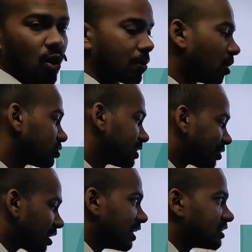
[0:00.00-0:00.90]
more about
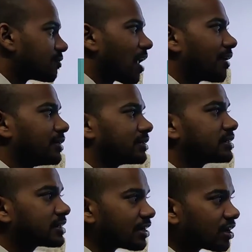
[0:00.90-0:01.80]
Central Asian FlyWays.
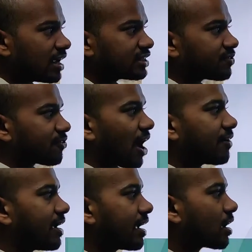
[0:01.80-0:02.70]
The Central Asian
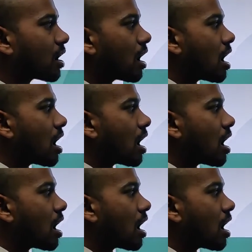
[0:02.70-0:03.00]
FlyWay